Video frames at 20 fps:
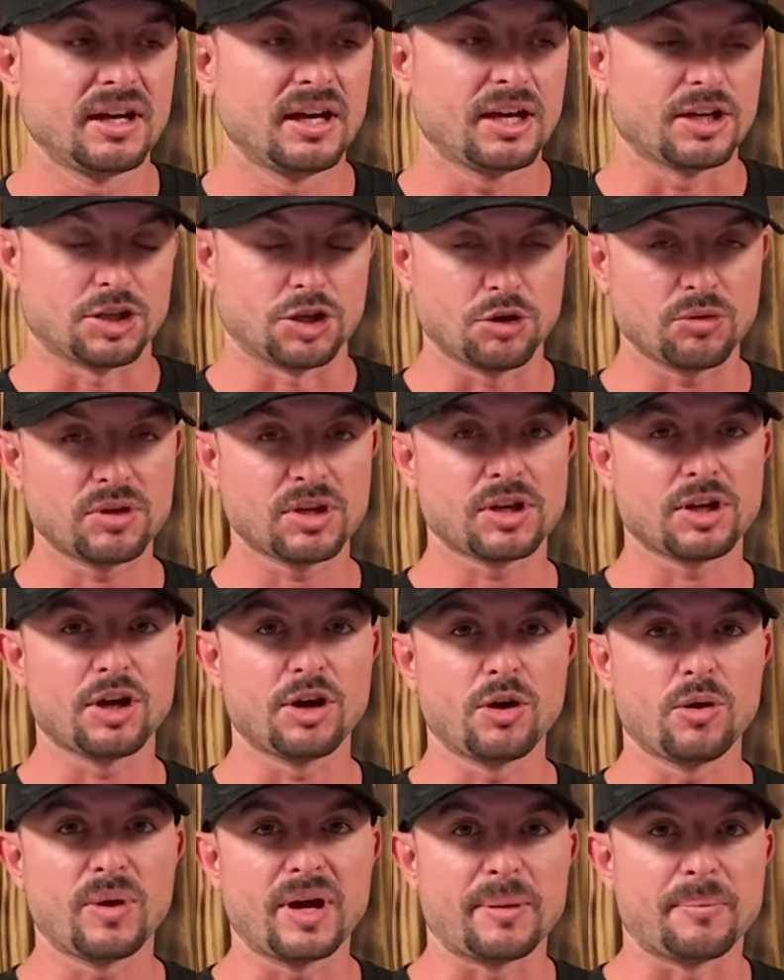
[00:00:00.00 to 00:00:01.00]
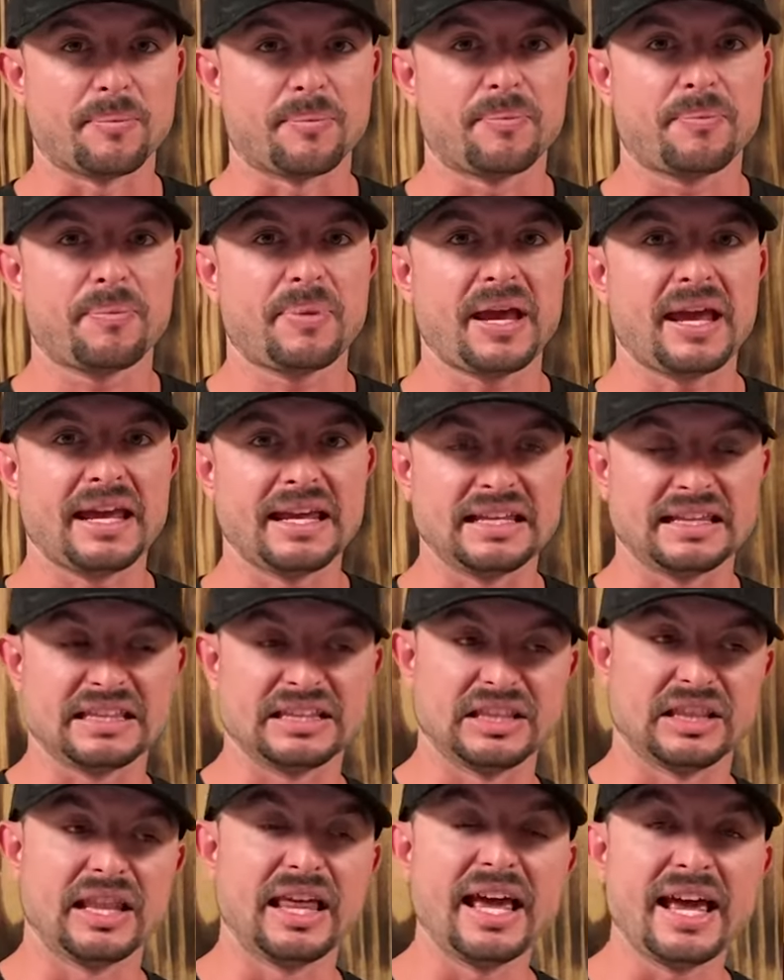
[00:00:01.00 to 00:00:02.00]
You can go and pay
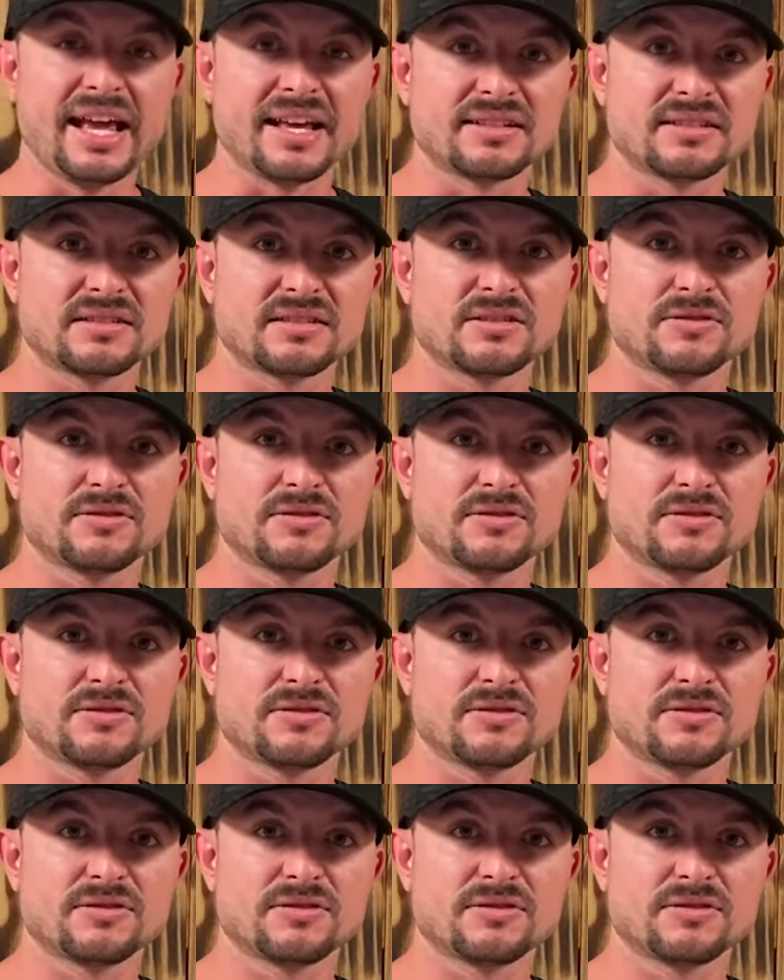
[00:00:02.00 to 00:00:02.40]
less